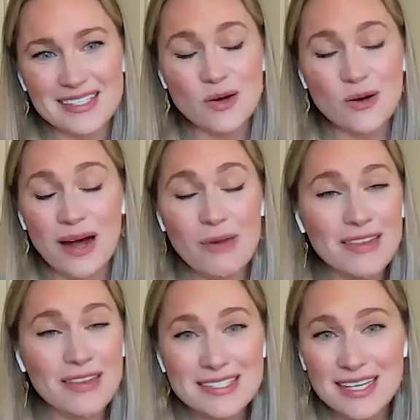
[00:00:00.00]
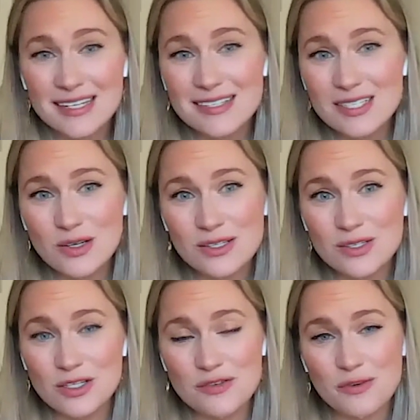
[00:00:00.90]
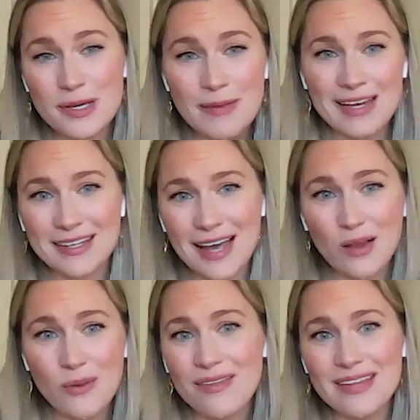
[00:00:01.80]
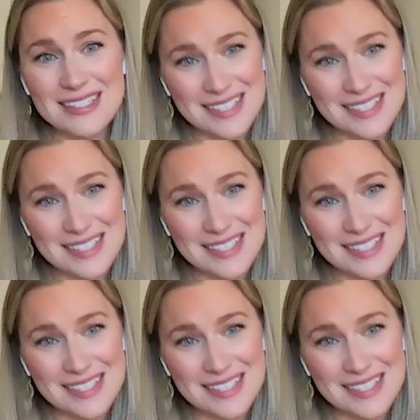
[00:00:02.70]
so I'm on LinkedIn, so you can search for me, Megan Galloway, on LinkedIn. Of